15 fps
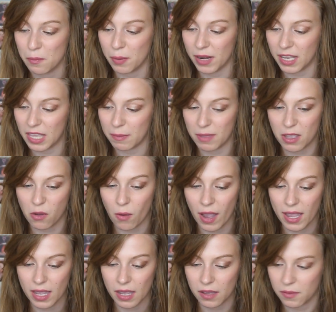But it can be
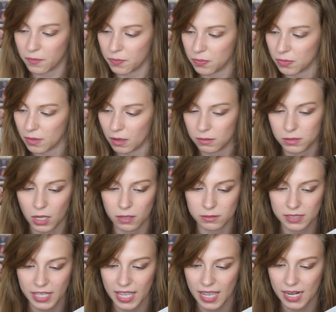quite
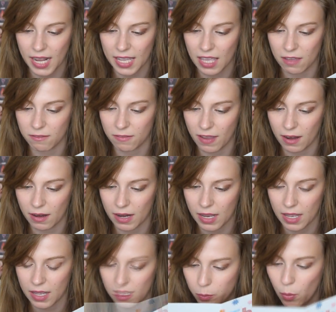lonely and I get
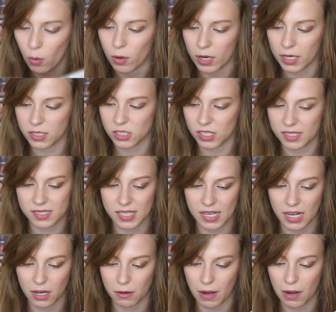very bored just
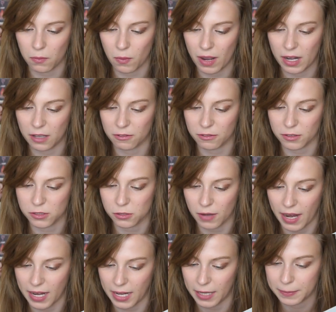sitting around waiting for
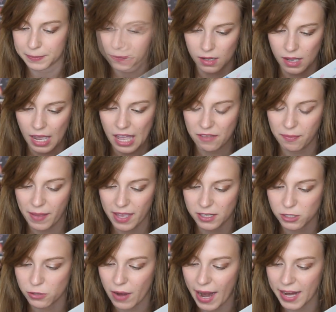training. I've
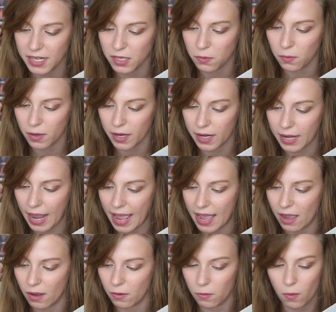been trying to work
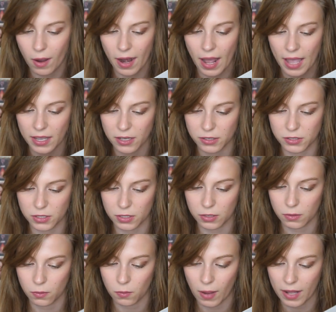out what I could
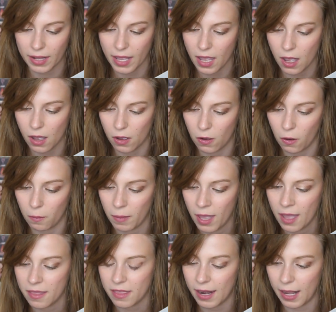do while at home
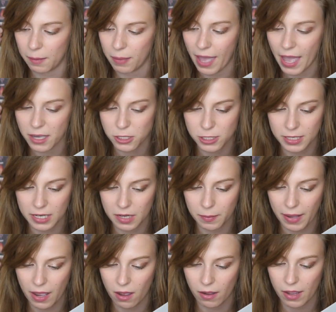that I'm passionate
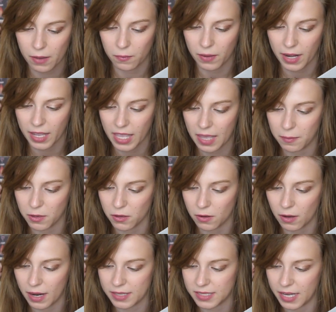about, and when I came
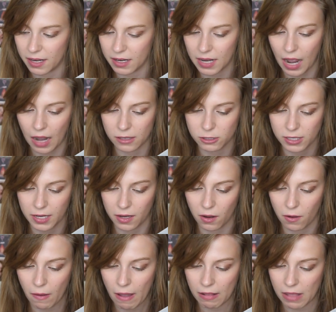across Erin Condren and
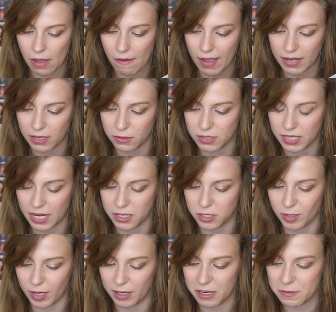Oh Hello, I knew
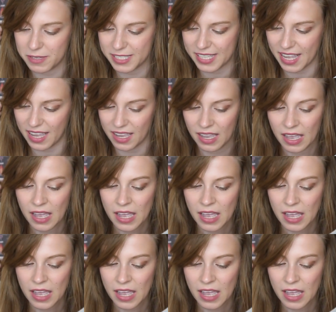stationery was it.